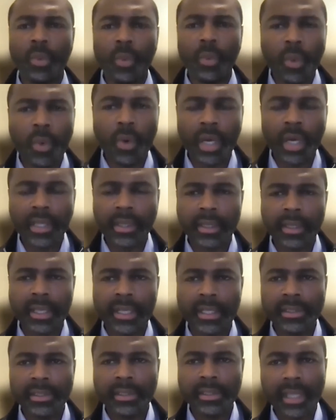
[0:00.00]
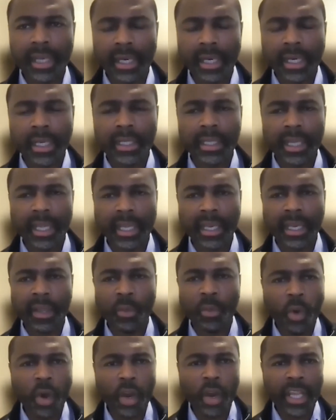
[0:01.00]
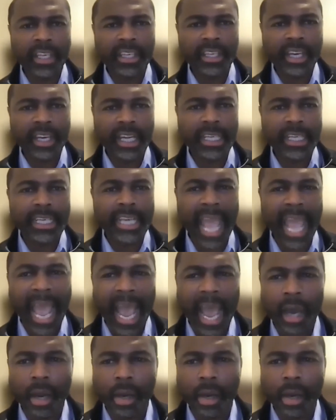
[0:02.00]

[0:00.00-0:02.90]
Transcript: want things done and they want it done now.